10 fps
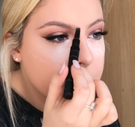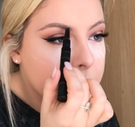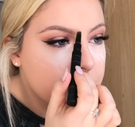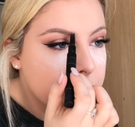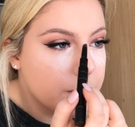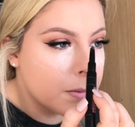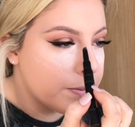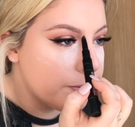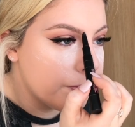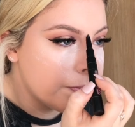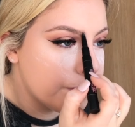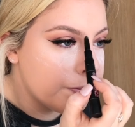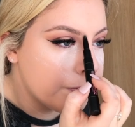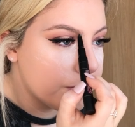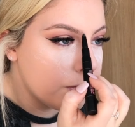I'm not really too neat
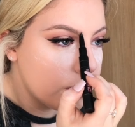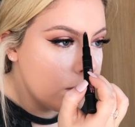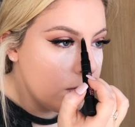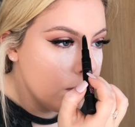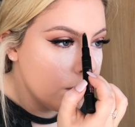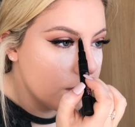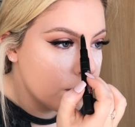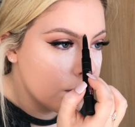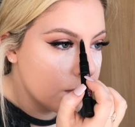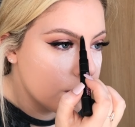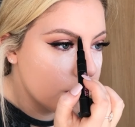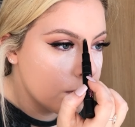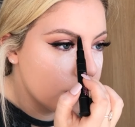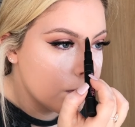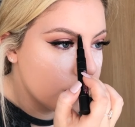with my eyebrows or precise
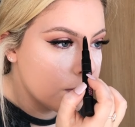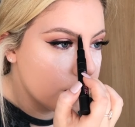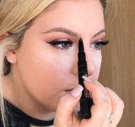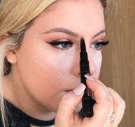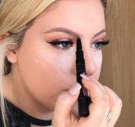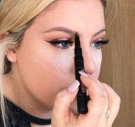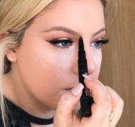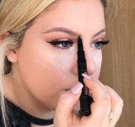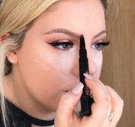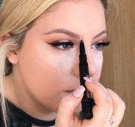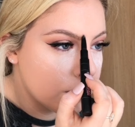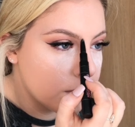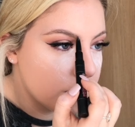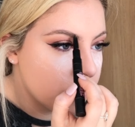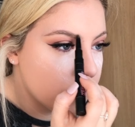because I am quite blonde,
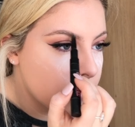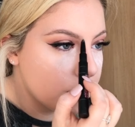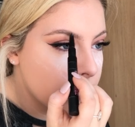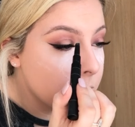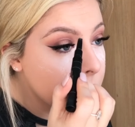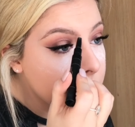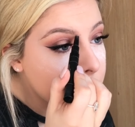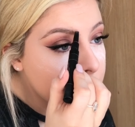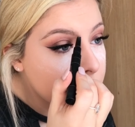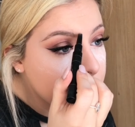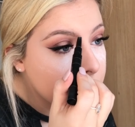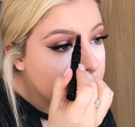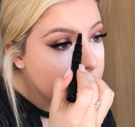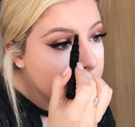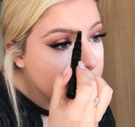so I don't think bold brows
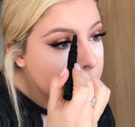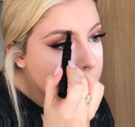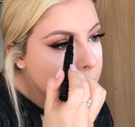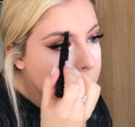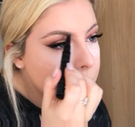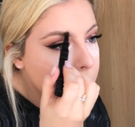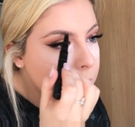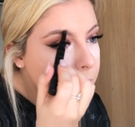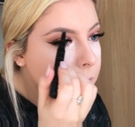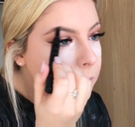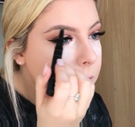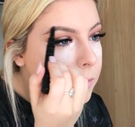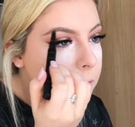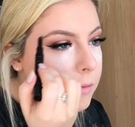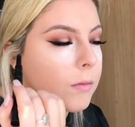suit me, so I
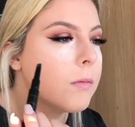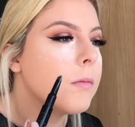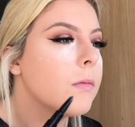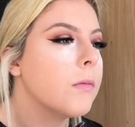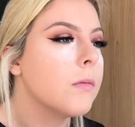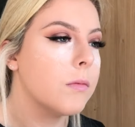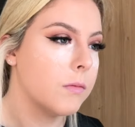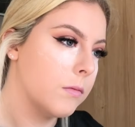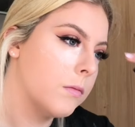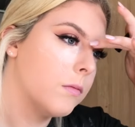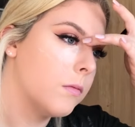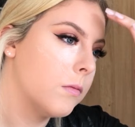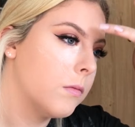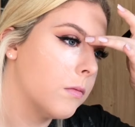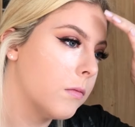don't mind them to look a bit messy,
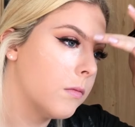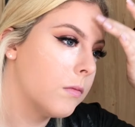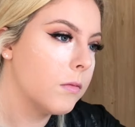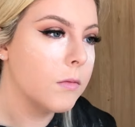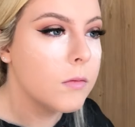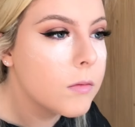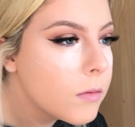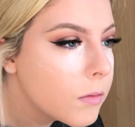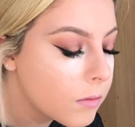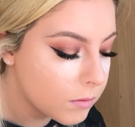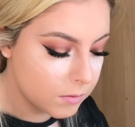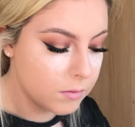so I don't take too much time.